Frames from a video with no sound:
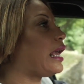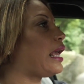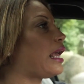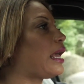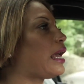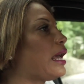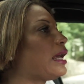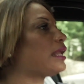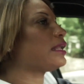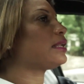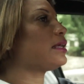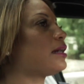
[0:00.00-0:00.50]

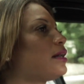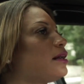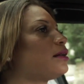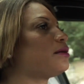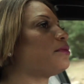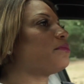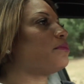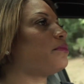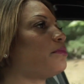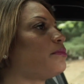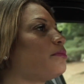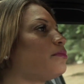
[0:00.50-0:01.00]
And
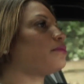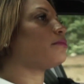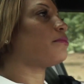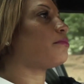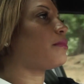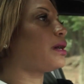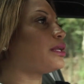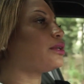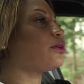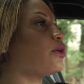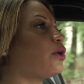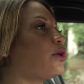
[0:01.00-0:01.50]

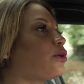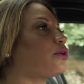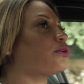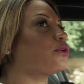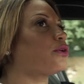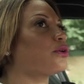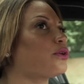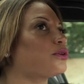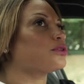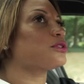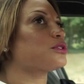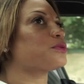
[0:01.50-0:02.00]
my
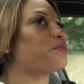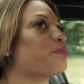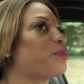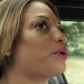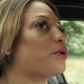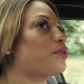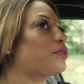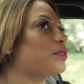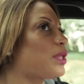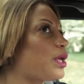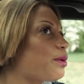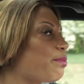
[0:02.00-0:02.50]
daughter's
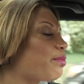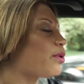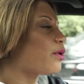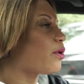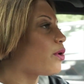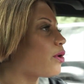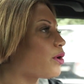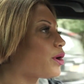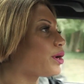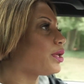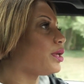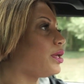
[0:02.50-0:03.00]
birthday
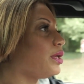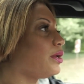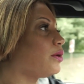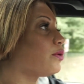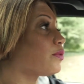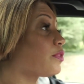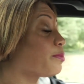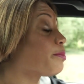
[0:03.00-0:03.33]
party,